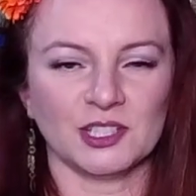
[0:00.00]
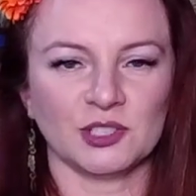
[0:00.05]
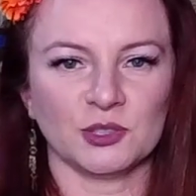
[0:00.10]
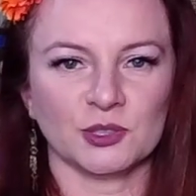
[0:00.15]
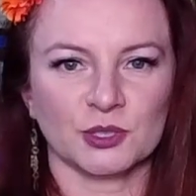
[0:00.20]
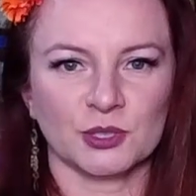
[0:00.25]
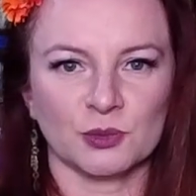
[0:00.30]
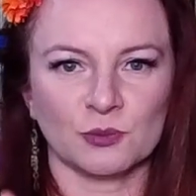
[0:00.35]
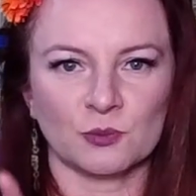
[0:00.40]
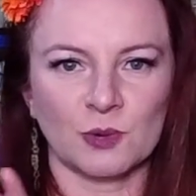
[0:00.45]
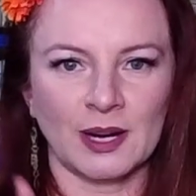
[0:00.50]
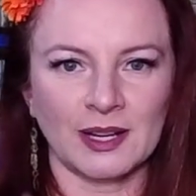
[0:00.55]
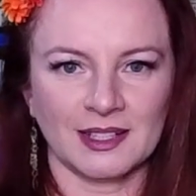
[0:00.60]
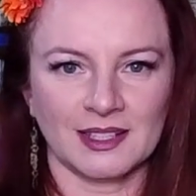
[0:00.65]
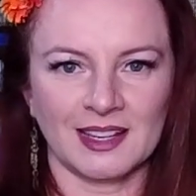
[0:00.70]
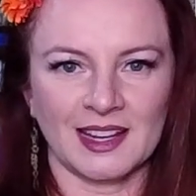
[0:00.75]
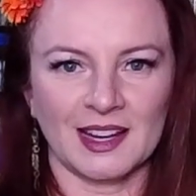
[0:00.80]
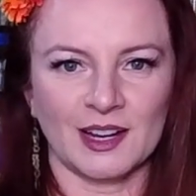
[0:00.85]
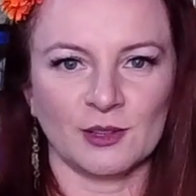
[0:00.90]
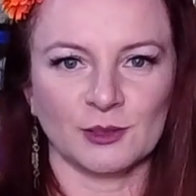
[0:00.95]
You're right
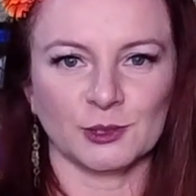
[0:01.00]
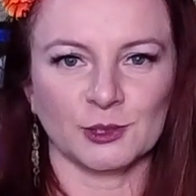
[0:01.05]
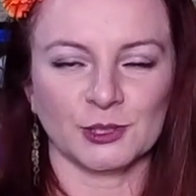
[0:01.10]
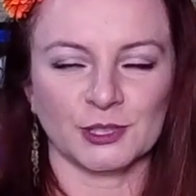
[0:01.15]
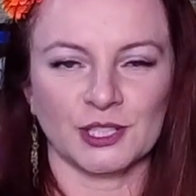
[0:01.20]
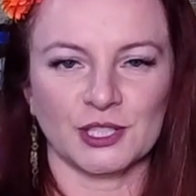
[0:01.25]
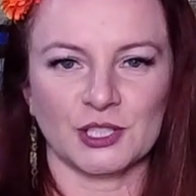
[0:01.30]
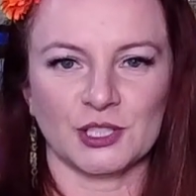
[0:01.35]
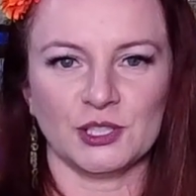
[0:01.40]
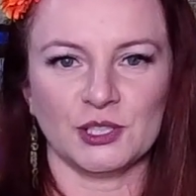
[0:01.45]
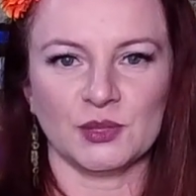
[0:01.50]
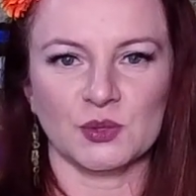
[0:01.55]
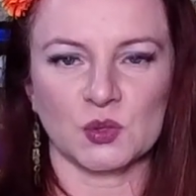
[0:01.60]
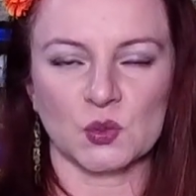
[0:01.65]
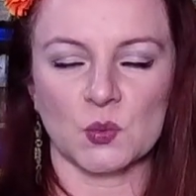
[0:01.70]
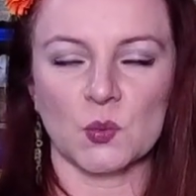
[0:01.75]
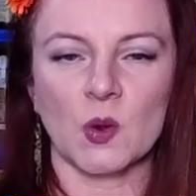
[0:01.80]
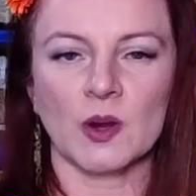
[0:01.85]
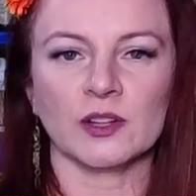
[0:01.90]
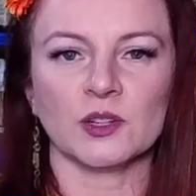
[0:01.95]
now learning to use
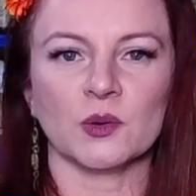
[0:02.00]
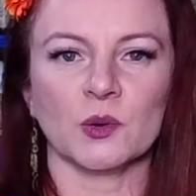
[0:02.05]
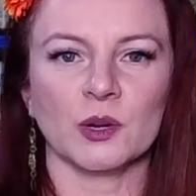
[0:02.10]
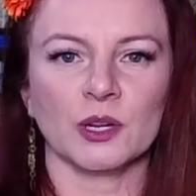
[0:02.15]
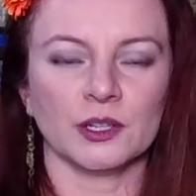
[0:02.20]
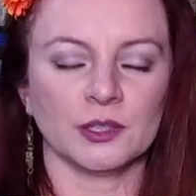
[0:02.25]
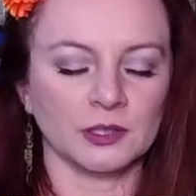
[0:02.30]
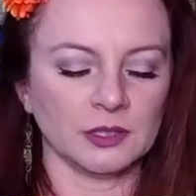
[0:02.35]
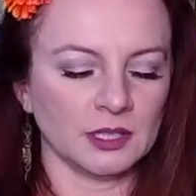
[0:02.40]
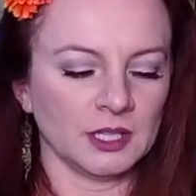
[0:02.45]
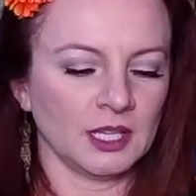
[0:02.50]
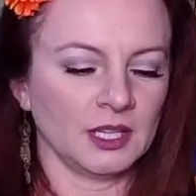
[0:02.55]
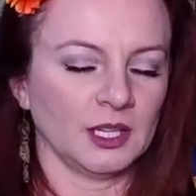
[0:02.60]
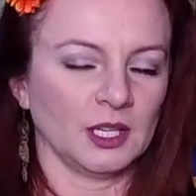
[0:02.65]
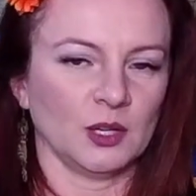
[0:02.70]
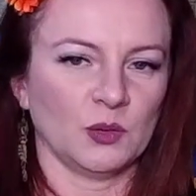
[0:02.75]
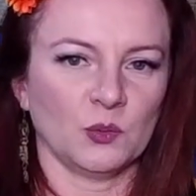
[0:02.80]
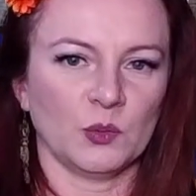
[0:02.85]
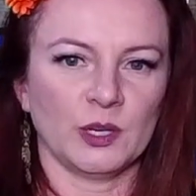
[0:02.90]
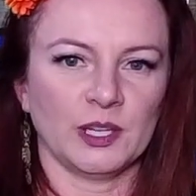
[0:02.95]
one oil
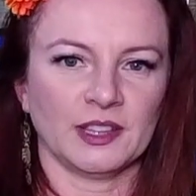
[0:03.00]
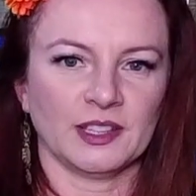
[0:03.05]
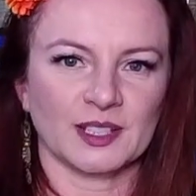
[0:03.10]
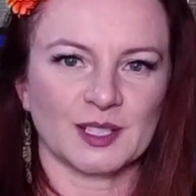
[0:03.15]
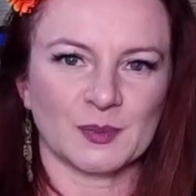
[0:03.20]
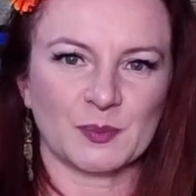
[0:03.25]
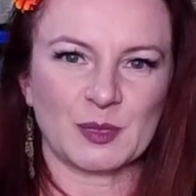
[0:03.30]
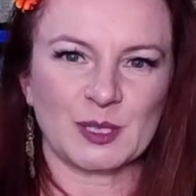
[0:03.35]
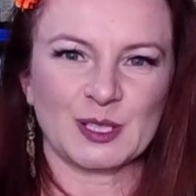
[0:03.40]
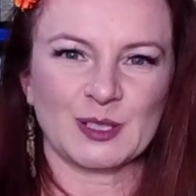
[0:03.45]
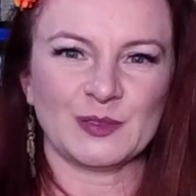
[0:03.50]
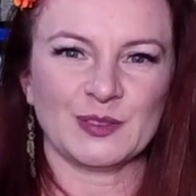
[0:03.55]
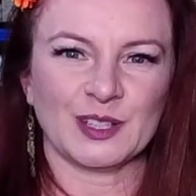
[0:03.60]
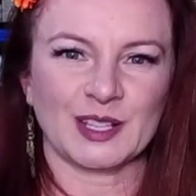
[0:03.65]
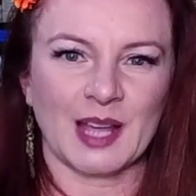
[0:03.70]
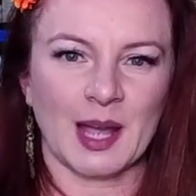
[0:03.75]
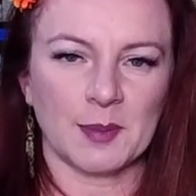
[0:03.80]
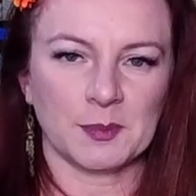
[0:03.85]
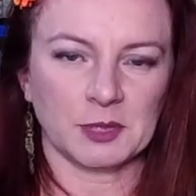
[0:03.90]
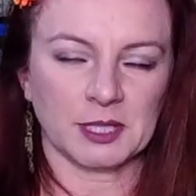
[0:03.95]
with a specific
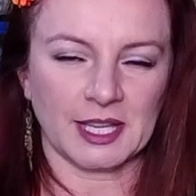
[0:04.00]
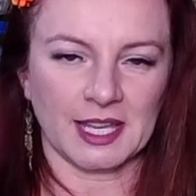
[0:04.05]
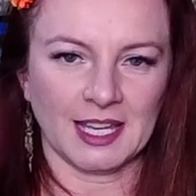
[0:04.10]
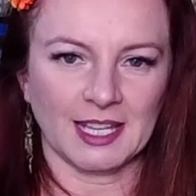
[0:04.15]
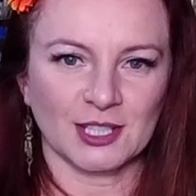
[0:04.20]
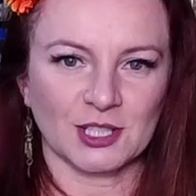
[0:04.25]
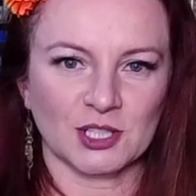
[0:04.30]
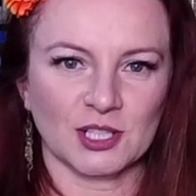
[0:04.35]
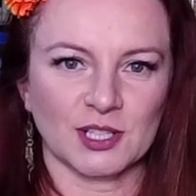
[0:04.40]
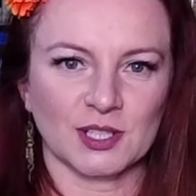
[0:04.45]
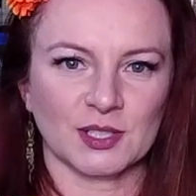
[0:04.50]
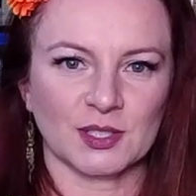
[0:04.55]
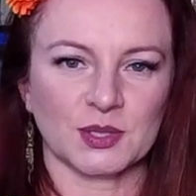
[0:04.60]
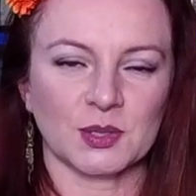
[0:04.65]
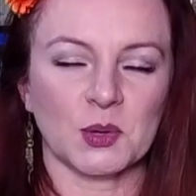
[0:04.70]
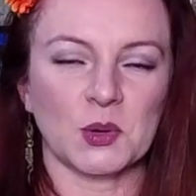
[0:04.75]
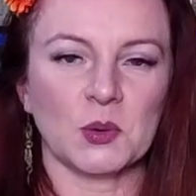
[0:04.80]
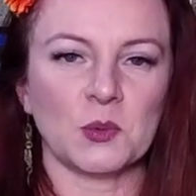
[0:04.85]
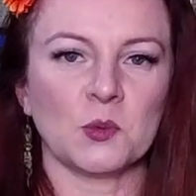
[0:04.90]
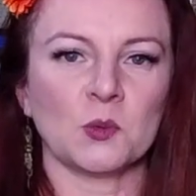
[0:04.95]
application.
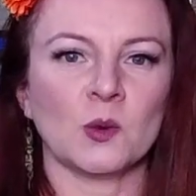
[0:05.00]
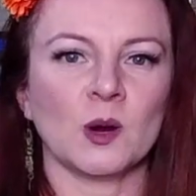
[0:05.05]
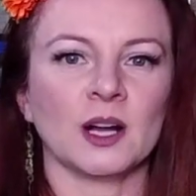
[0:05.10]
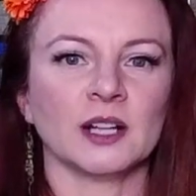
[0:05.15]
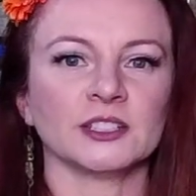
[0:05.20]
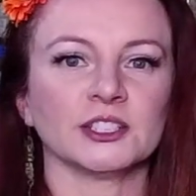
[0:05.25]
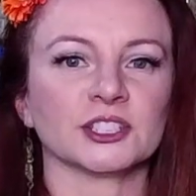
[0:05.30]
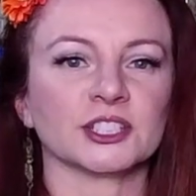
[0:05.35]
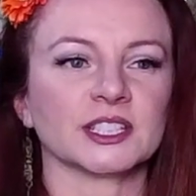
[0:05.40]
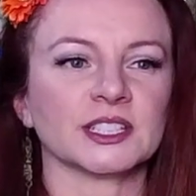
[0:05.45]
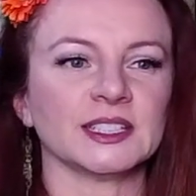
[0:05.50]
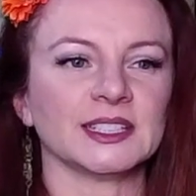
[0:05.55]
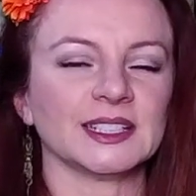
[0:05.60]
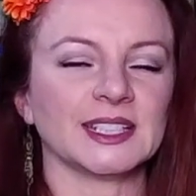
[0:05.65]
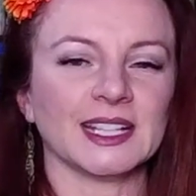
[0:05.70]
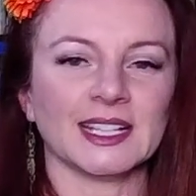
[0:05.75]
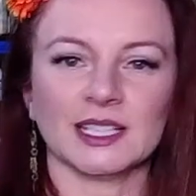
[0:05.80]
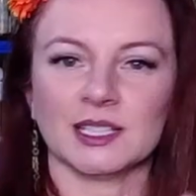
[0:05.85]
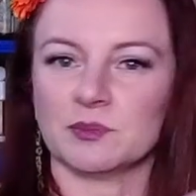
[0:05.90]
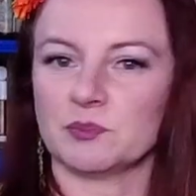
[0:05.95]
So while you're going to
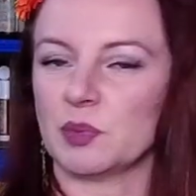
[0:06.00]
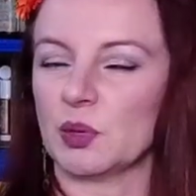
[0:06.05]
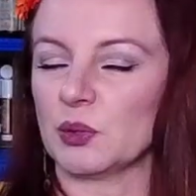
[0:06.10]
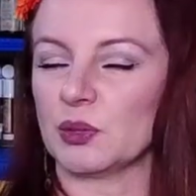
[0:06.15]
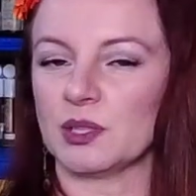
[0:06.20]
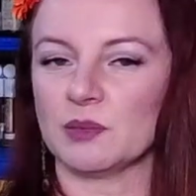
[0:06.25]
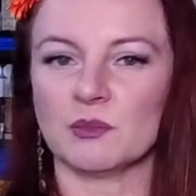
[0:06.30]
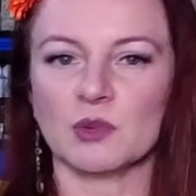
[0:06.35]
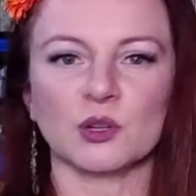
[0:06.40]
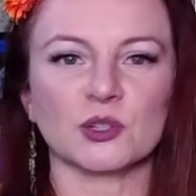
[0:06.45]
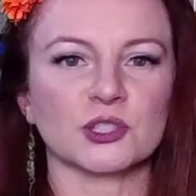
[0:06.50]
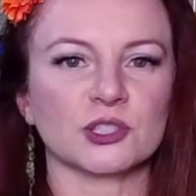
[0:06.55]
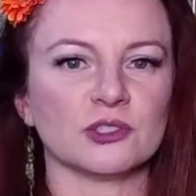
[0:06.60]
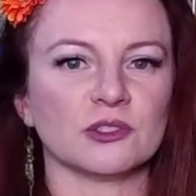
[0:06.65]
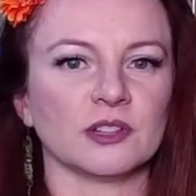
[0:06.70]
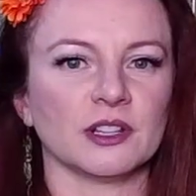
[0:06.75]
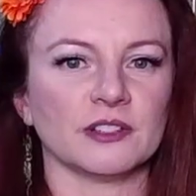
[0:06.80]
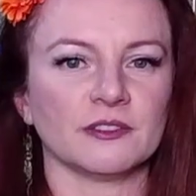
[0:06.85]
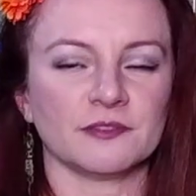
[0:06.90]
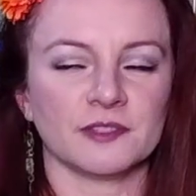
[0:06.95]
get both emotional
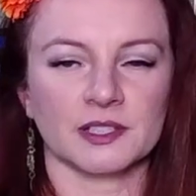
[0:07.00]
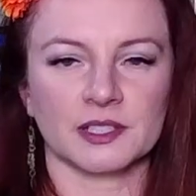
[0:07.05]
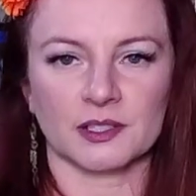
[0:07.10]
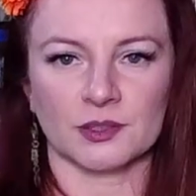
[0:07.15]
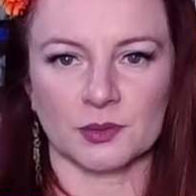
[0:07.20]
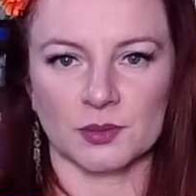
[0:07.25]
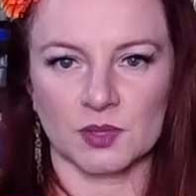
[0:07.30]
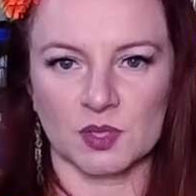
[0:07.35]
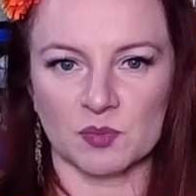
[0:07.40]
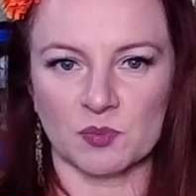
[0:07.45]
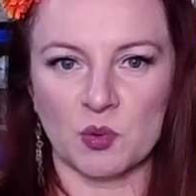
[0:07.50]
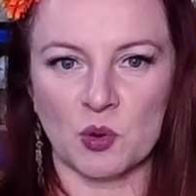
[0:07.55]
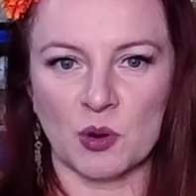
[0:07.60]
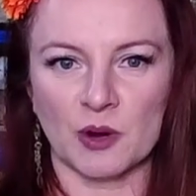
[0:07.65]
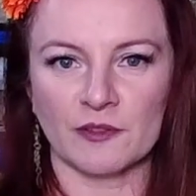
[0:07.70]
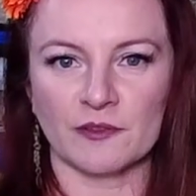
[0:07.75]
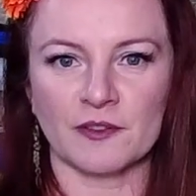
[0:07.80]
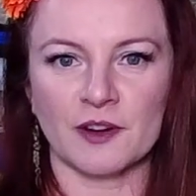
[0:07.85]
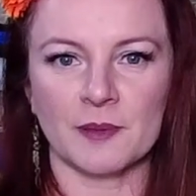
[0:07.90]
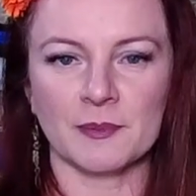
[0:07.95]
and physical
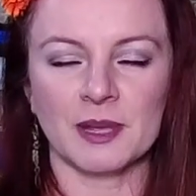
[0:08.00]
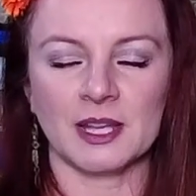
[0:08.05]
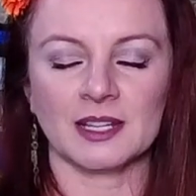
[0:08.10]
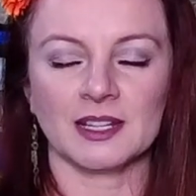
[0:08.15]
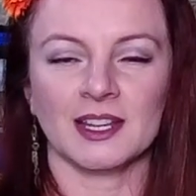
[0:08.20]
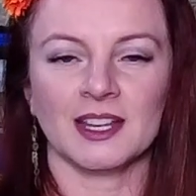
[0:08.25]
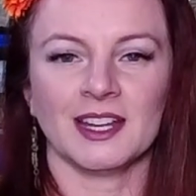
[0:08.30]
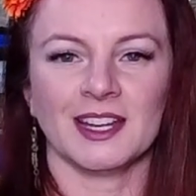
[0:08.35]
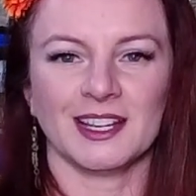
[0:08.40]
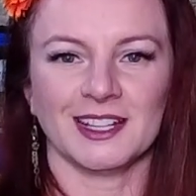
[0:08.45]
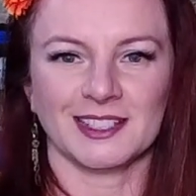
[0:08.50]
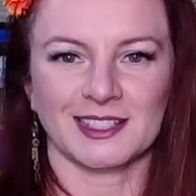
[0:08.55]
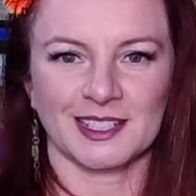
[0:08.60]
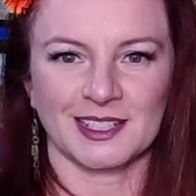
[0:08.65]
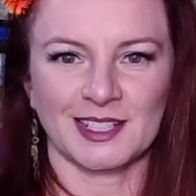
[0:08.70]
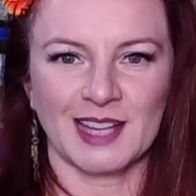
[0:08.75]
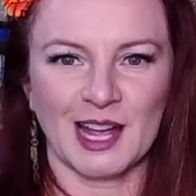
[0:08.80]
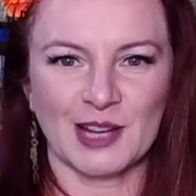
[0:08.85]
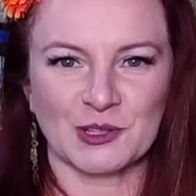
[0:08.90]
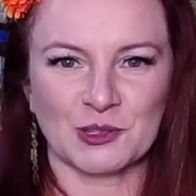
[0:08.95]
support from it, it's a
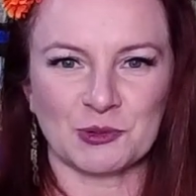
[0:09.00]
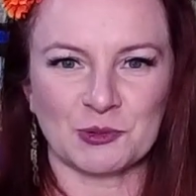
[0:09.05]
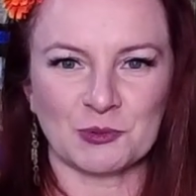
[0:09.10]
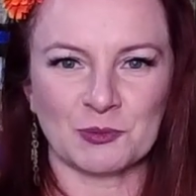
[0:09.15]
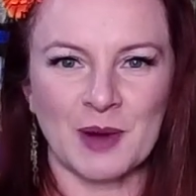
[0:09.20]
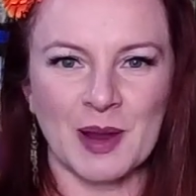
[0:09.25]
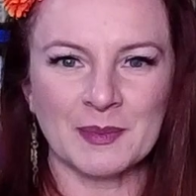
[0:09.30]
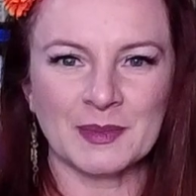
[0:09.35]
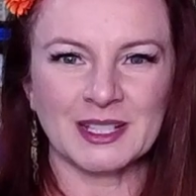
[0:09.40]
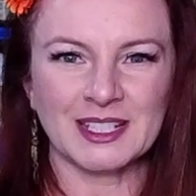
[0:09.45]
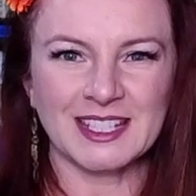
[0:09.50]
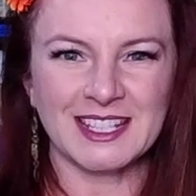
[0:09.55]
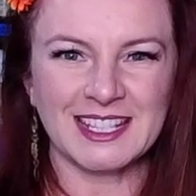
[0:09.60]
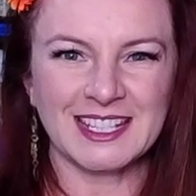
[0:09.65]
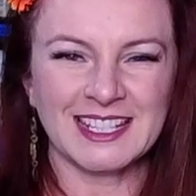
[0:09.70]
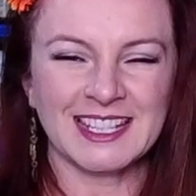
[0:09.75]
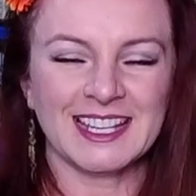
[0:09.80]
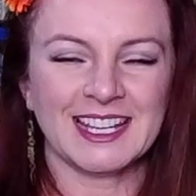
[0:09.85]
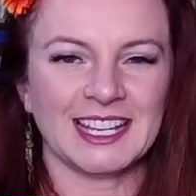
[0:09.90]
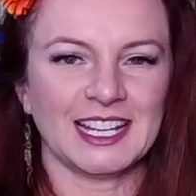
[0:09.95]
natural remedy.